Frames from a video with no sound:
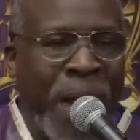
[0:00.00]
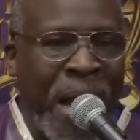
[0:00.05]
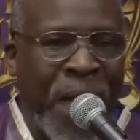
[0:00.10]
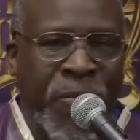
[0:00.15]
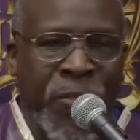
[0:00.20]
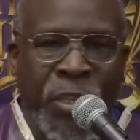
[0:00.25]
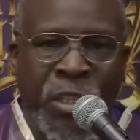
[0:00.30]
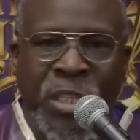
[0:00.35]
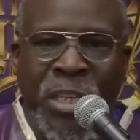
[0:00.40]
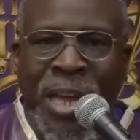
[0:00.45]

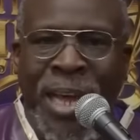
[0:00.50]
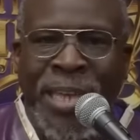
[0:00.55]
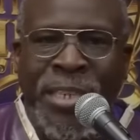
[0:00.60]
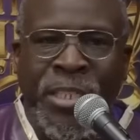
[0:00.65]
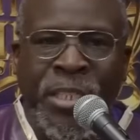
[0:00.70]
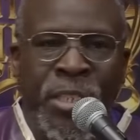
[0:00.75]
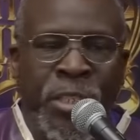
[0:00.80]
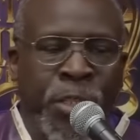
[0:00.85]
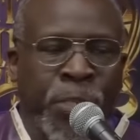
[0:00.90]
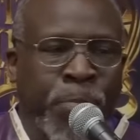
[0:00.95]
Driver's
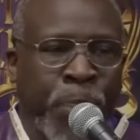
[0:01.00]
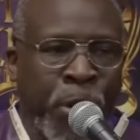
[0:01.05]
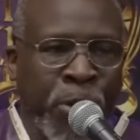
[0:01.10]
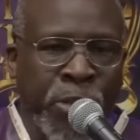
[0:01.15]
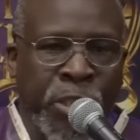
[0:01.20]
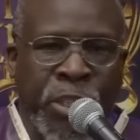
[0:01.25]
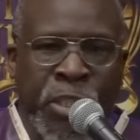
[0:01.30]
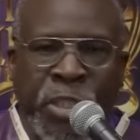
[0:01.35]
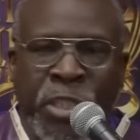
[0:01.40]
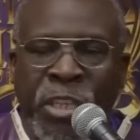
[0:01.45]
license,
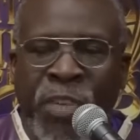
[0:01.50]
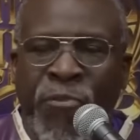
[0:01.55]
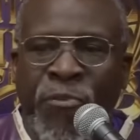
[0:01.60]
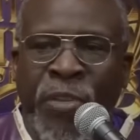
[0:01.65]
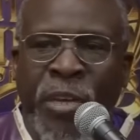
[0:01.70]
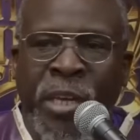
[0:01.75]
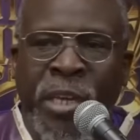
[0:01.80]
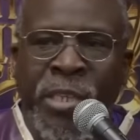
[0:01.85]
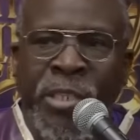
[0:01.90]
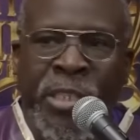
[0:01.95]
birth
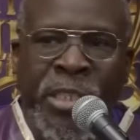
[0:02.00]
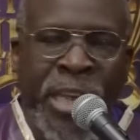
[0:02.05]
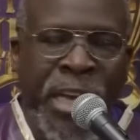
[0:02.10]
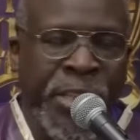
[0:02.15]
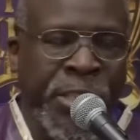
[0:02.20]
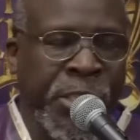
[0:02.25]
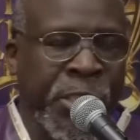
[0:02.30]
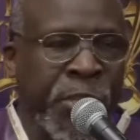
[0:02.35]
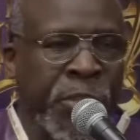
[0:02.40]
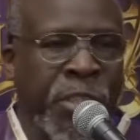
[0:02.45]
certificate,
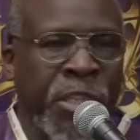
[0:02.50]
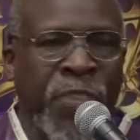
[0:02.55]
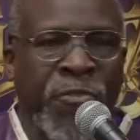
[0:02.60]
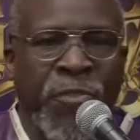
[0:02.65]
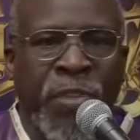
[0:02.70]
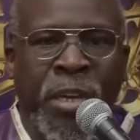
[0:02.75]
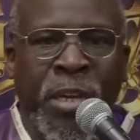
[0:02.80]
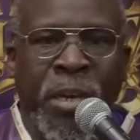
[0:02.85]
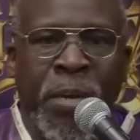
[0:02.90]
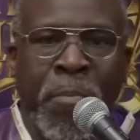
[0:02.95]
death
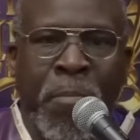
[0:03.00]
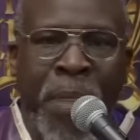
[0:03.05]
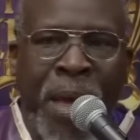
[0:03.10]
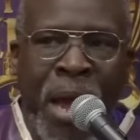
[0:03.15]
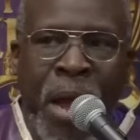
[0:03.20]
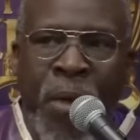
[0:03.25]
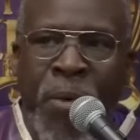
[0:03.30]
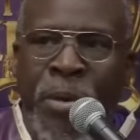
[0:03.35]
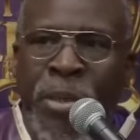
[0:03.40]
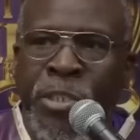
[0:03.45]
certificate,
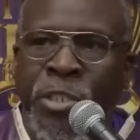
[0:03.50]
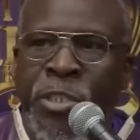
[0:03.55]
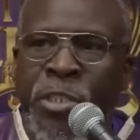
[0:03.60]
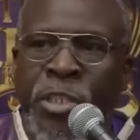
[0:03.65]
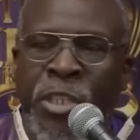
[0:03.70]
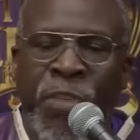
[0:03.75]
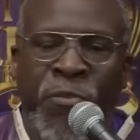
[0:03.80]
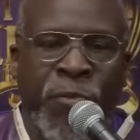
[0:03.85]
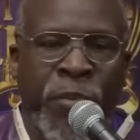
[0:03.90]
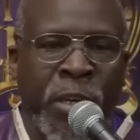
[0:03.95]
marriage
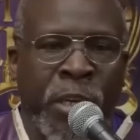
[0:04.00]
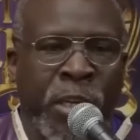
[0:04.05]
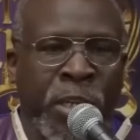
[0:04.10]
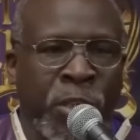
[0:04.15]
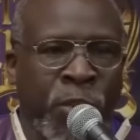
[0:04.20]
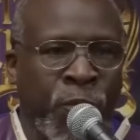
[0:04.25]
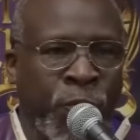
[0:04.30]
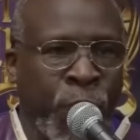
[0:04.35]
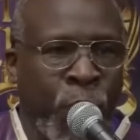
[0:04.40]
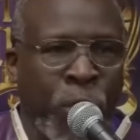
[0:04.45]

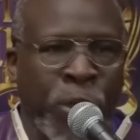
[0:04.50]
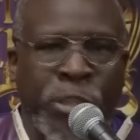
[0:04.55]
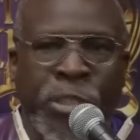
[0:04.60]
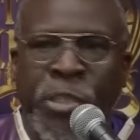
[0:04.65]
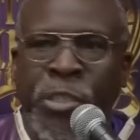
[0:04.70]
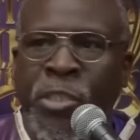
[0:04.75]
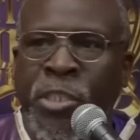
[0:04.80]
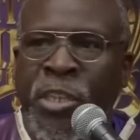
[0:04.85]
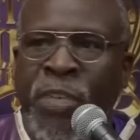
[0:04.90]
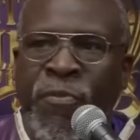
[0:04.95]
certificate, divorce
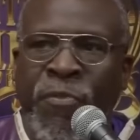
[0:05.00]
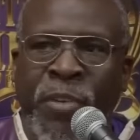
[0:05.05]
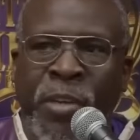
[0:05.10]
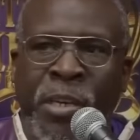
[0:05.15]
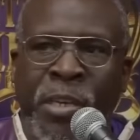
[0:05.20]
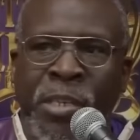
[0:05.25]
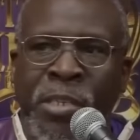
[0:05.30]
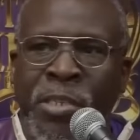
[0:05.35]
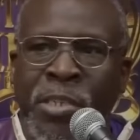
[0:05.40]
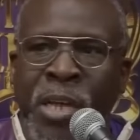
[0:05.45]

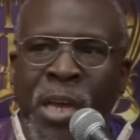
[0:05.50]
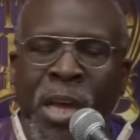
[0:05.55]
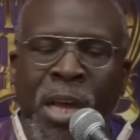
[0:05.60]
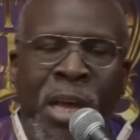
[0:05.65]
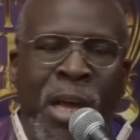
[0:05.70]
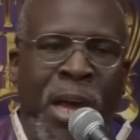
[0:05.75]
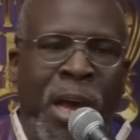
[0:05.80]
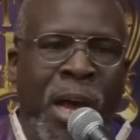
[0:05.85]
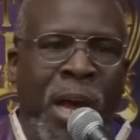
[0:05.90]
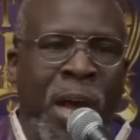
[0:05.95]
certificates,
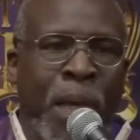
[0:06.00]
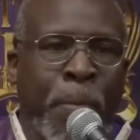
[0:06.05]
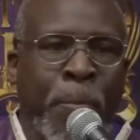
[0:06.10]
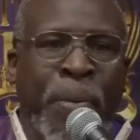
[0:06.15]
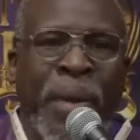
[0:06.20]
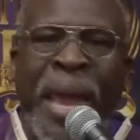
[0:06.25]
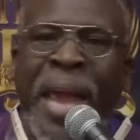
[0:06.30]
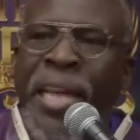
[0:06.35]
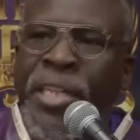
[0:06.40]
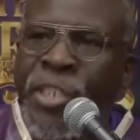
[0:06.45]

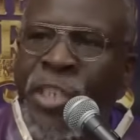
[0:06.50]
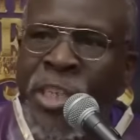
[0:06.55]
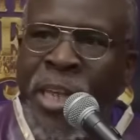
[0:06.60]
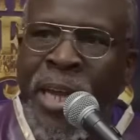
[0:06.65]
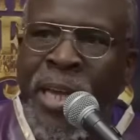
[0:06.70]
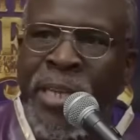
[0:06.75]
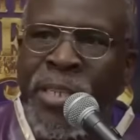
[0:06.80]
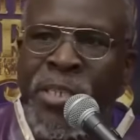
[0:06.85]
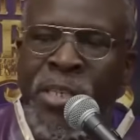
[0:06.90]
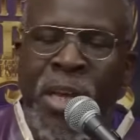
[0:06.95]

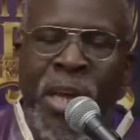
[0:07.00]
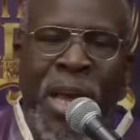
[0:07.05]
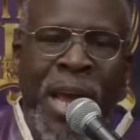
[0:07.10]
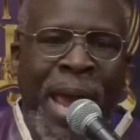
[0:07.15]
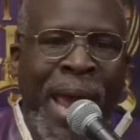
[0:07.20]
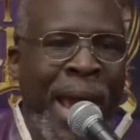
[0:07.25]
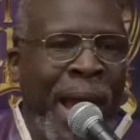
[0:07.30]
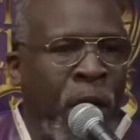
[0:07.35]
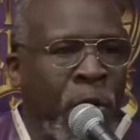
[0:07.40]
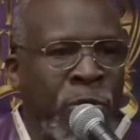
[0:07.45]
paychecks,
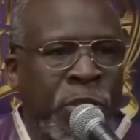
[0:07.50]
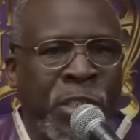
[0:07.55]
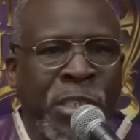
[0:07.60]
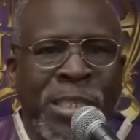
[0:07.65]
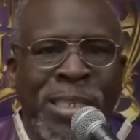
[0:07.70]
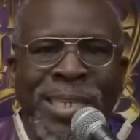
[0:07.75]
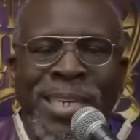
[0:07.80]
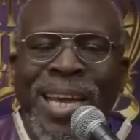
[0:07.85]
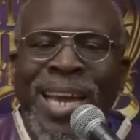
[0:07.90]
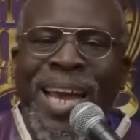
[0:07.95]

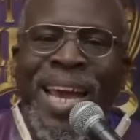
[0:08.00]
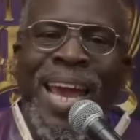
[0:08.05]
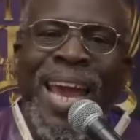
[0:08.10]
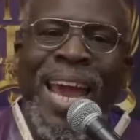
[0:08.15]
housing.